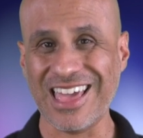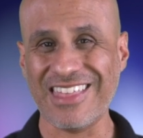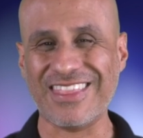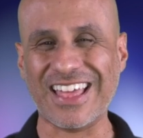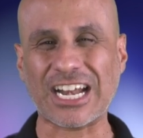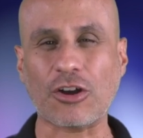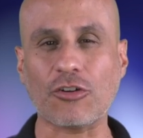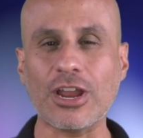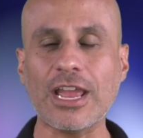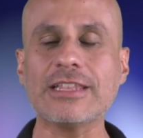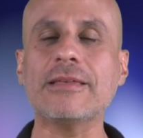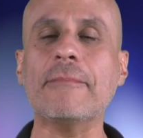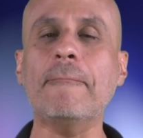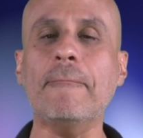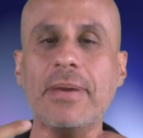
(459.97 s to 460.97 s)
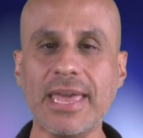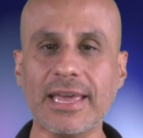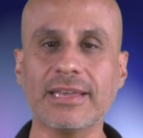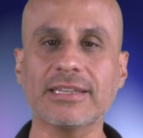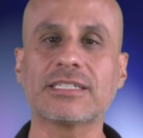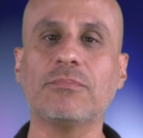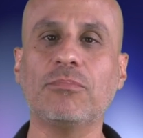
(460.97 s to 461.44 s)
that create the
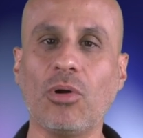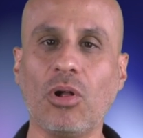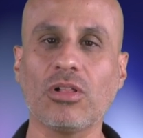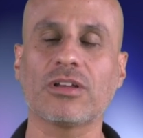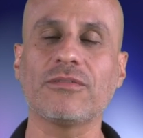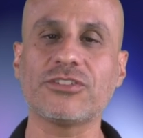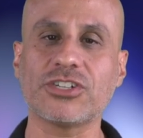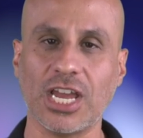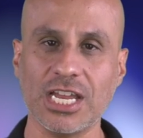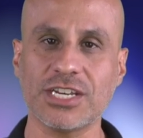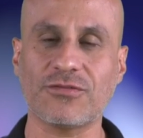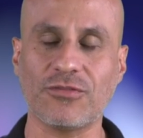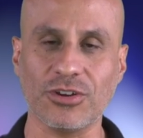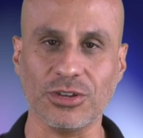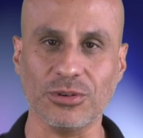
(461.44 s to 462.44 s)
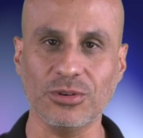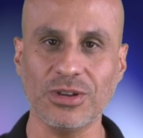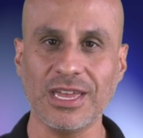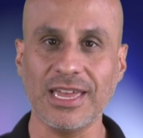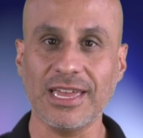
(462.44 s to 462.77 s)
biggest bulk of change for you